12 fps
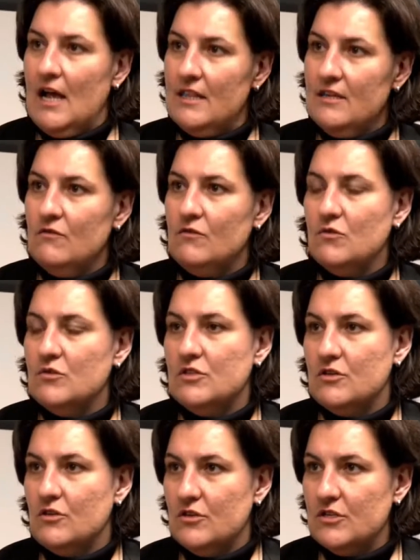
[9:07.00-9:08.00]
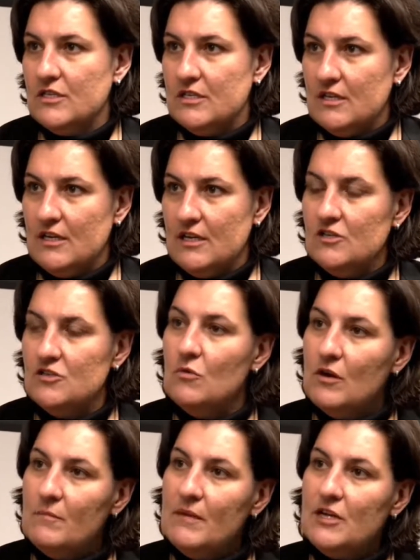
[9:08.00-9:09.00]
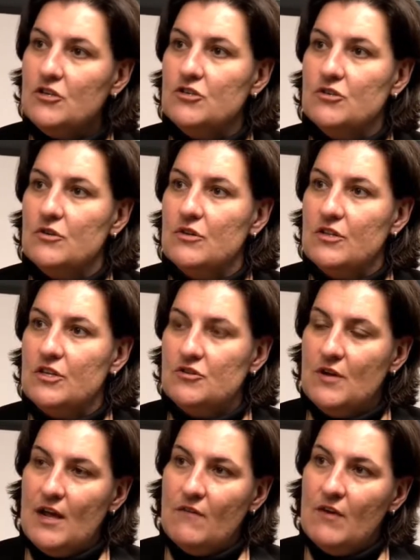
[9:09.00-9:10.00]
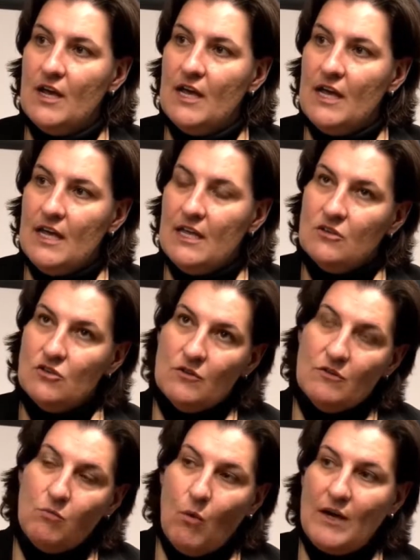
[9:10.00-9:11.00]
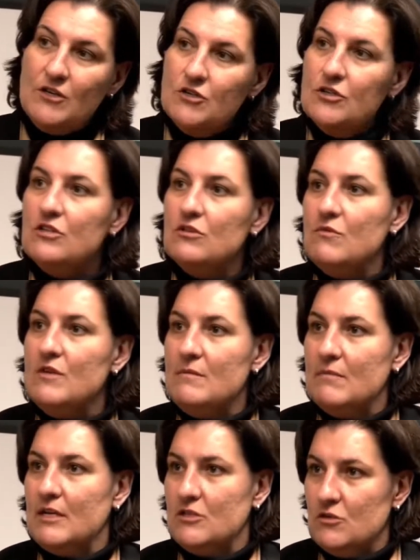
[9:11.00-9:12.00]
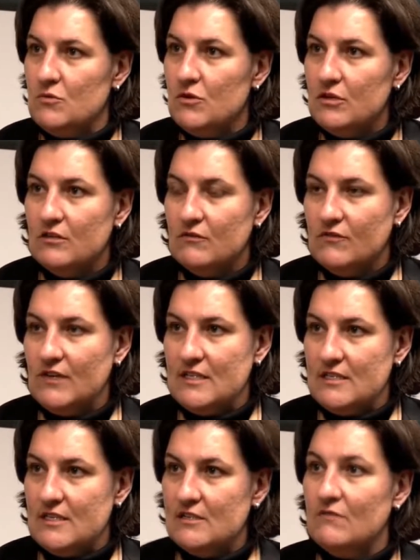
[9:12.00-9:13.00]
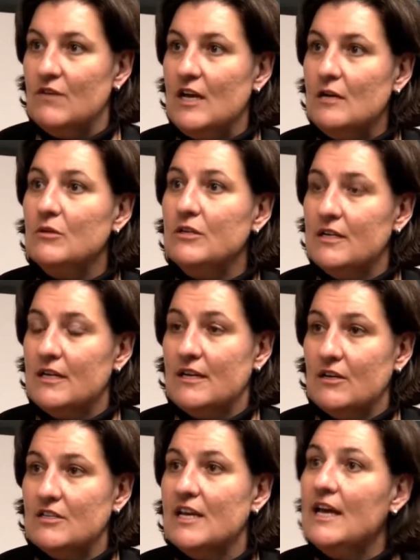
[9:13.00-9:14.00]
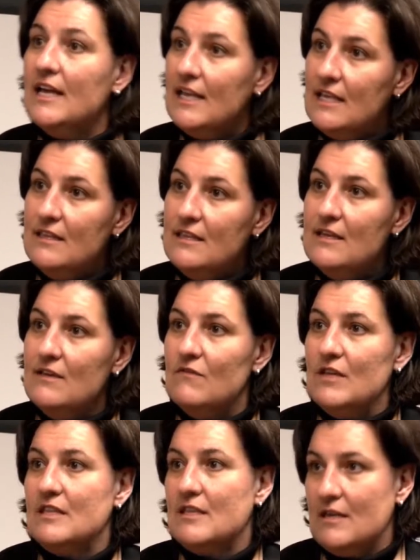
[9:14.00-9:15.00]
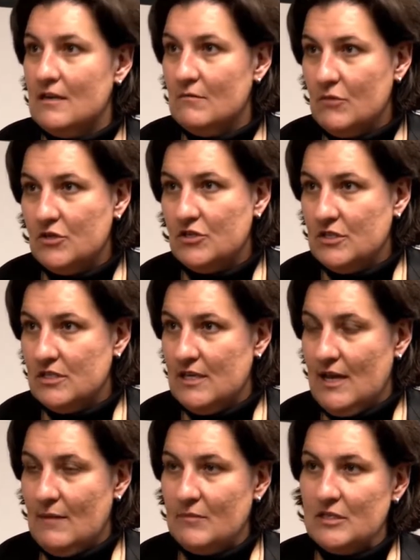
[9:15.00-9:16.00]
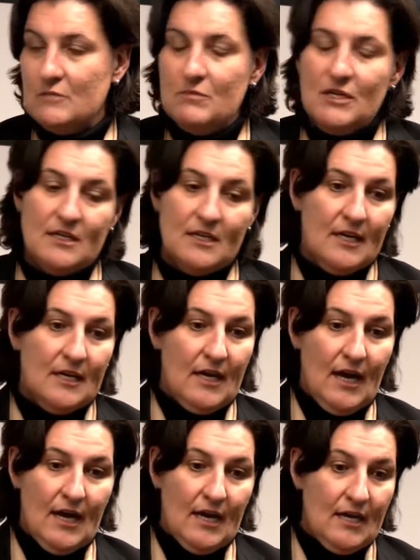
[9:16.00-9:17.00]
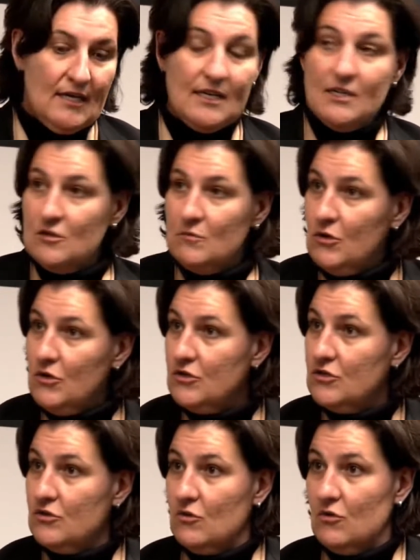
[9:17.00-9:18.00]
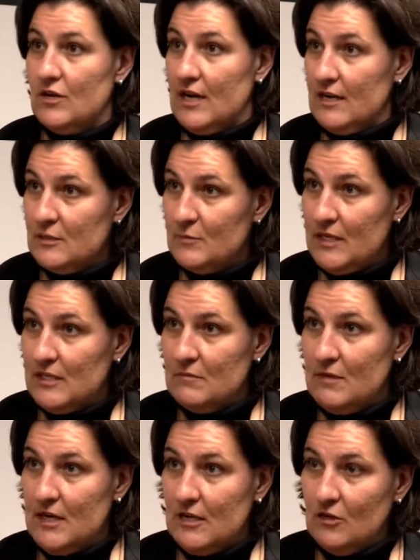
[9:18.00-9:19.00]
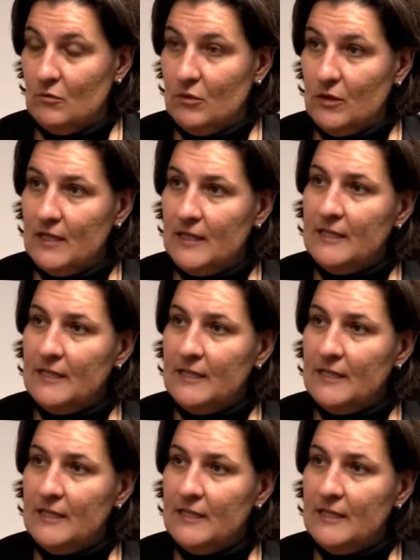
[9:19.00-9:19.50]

And then, of course, the last thing is you want to make sure that you have sort of 1 to 3 months worth of funds that's available in an account in the event that an emergency happens, be it a geyser burst or an unexpected medical bill.